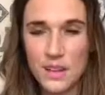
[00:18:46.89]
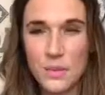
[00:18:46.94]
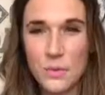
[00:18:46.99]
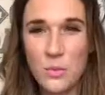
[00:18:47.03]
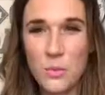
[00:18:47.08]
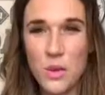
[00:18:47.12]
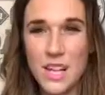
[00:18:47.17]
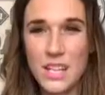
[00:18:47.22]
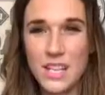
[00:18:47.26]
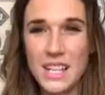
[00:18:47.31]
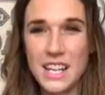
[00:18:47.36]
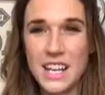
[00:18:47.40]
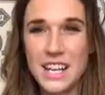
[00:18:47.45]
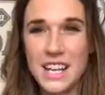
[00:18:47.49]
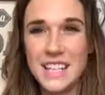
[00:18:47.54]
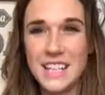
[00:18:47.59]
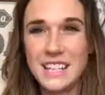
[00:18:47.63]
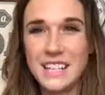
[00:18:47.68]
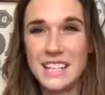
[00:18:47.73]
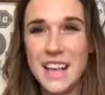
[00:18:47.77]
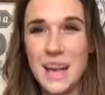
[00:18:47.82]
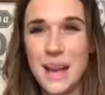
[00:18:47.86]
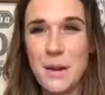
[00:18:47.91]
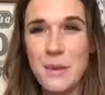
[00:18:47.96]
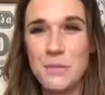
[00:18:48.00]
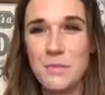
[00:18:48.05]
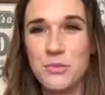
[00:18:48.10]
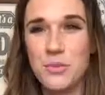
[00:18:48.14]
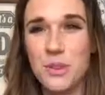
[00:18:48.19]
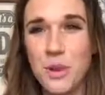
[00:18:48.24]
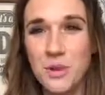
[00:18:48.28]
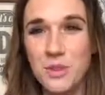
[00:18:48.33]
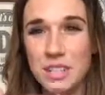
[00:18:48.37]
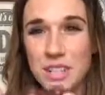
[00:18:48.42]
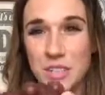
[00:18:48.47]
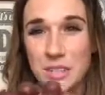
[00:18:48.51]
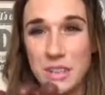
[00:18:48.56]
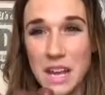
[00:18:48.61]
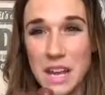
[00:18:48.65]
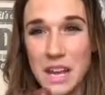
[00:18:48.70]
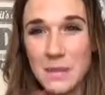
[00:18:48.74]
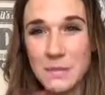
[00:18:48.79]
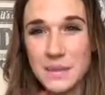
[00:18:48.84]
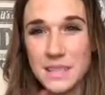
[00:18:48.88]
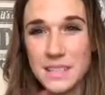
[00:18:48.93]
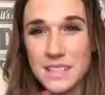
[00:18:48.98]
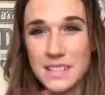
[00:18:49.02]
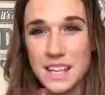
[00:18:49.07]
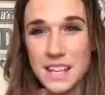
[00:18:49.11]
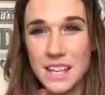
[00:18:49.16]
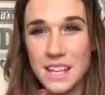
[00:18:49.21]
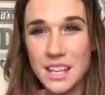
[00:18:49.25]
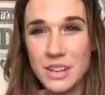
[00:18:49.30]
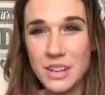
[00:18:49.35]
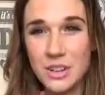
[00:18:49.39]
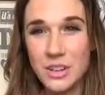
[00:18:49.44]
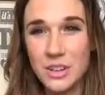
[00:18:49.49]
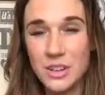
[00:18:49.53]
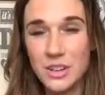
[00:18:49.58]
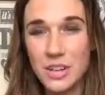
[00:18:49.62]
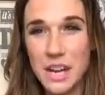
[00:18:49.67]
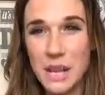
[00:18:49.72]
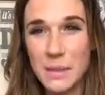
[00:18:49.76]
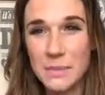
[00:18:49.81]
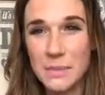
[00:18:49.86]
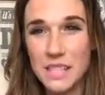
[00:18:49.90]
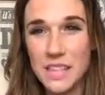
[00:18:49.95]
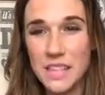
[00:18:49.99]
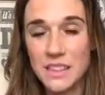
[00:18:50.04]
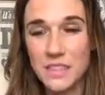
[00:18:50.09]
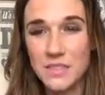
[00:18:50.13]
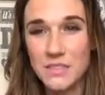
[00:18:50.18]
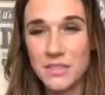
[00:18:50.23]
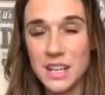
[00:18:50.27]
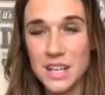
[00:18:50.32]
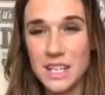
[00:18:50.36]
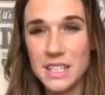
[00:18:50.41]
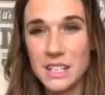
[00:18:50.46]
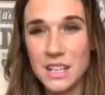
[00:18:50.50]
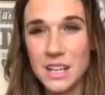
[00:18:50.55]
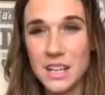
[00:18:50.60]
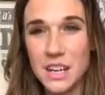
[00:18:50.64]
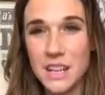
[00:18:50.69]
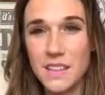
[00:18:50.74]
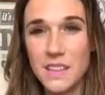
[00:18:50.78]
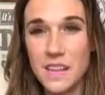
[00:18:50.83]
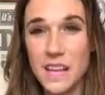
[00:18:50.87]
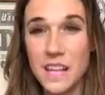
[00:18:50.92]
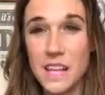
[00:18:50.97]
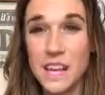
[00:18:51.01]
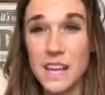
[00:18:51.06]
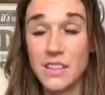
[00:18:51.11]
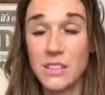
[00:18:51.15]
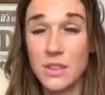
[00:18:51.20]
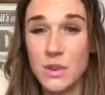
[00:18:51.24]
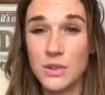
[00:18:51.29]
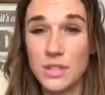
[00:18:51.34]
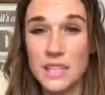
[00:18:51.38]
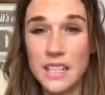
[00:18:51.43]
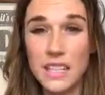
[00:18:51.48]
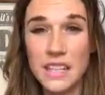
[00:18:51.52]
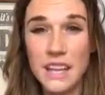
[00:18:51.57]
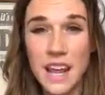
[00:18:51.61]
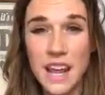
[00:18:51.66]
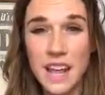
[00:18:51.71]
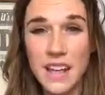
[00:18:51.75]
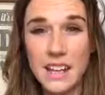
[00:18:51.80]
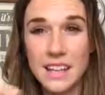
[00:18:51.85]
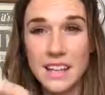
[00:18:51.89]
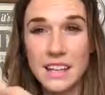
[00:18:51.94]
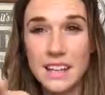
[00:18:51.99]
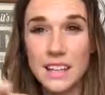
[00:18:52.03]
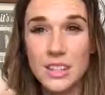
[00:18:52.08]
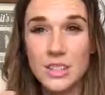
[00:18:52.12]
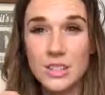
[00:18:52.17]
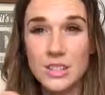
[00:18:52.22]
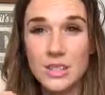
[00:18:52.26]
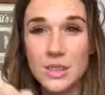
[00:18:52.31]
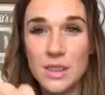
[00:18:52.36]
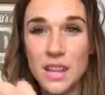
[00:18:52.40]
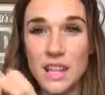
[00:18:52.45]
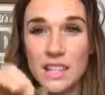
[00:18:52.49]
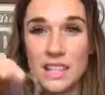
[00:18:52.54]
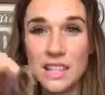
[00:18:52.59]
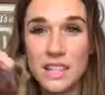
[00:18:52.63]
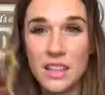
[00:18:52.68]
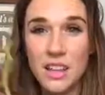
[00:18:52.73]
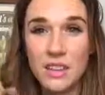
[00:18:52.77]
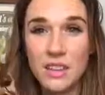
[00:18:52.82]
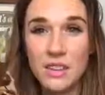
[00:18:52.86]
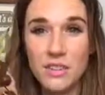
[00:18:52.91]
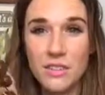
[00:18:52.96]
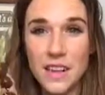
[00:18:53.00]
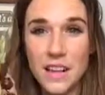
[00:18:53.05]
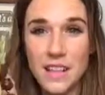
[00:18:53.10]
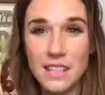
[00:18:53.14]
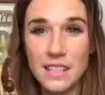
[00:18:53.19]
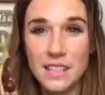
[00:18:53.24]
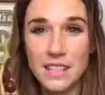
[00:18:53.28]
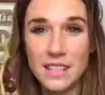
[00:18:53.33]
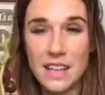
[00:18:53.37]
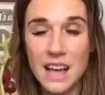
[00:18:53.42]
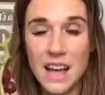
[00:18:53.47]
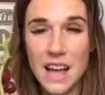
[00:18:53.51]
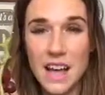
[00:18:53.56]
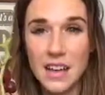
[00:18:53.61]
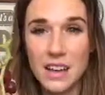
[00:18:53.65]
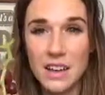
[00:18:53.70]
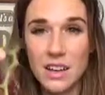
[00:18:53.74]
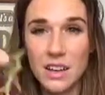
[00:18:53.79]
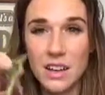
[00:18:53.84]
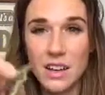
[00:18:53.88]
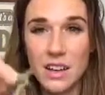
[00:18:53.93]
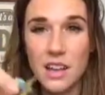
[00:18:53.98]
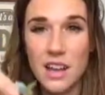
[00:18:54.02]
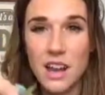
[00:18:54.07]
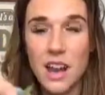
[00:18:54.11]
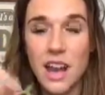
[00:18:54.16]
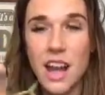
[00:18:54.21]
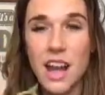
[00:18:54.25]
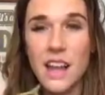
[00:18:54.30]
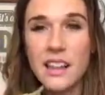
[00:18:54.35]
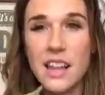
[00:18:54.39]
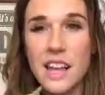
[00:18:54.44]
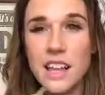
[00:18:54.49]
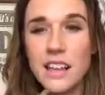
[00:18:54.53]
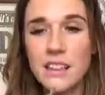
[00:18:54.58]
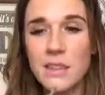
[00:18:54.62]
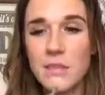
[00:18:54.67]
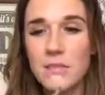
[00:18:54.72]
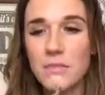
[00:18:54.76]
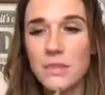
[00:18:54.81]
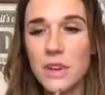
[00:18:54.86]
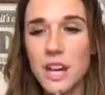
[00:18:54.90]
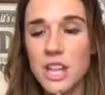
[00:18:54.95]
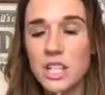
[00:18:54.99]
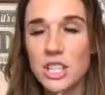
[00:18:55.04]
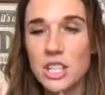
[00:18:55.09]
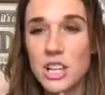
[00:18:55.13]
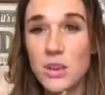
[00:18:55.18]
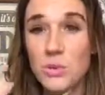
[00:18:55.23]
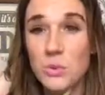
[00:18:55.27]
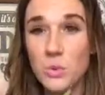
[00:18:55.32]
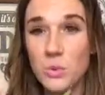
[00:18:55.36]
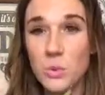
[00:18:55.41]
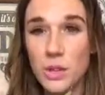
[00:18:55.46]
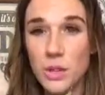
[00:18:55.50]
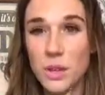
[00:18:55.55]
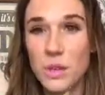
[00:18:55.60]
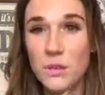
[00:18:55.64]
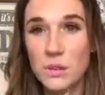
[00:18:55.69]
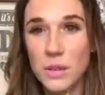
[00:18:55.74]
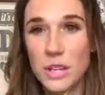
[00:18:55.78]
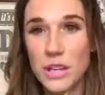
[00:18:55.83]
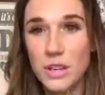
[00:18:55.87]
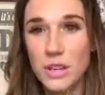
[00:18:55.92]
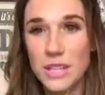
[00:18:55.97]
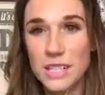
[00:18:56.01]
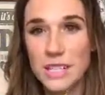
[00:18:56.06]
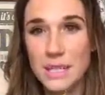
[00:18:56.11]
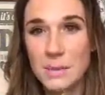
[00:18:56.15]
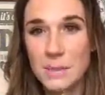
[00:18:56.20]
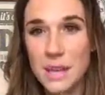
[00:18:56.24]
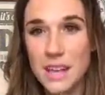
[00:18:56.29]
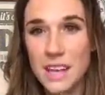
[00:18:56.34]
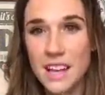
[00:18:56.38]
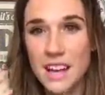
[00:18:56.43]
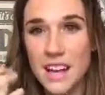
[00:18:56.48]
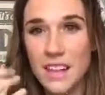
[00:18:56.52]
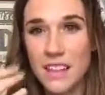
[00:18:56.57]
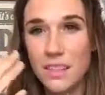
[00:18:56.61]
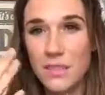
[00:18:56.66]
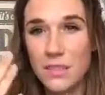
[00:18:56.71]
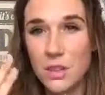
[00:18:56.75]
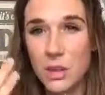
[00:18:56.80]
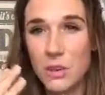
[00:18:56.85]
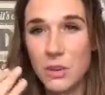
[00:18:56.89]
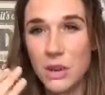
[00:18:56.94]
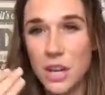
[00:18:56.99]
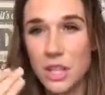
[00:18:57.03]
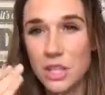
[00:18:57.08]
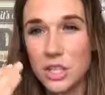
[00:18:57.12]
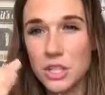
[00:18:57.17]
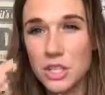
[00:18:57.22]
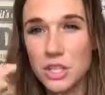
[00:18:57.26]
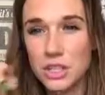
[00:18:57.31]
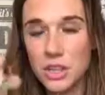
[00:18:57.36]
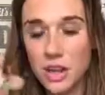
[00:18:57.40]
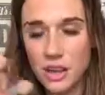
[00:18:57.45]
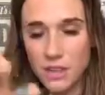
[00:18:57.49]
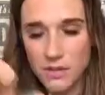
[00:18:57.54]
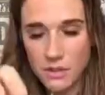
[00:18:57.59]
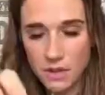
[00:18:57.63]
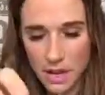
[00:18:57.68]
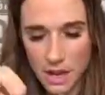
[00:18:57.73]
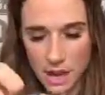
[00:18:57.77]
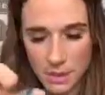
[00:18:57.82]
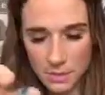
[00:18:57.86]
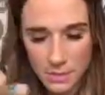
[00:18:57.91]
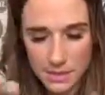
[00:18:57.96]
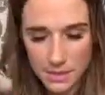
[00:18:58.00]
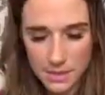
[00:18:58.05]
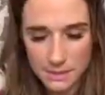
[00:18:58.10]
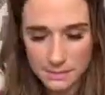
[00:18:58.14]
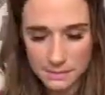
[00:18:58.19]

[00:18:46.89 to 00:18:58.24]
which is frozen grapes, sticking your grapes in the freezer and then eating those at night. So that's another fun snack. I like them fresh and really, really crispy. I love the crunch of grapes.